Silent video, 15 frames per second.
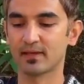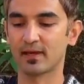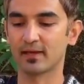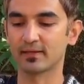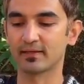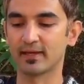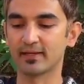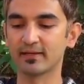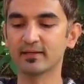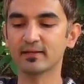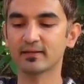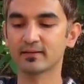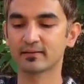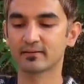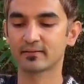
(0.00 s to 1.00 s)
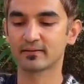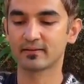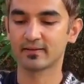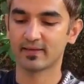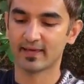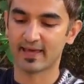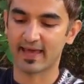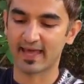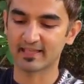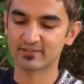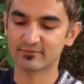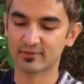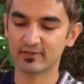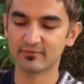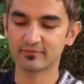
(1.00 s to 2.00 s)
Again, hands
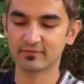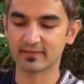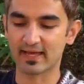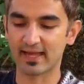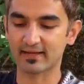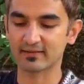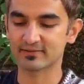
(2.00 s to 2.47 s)
really flat.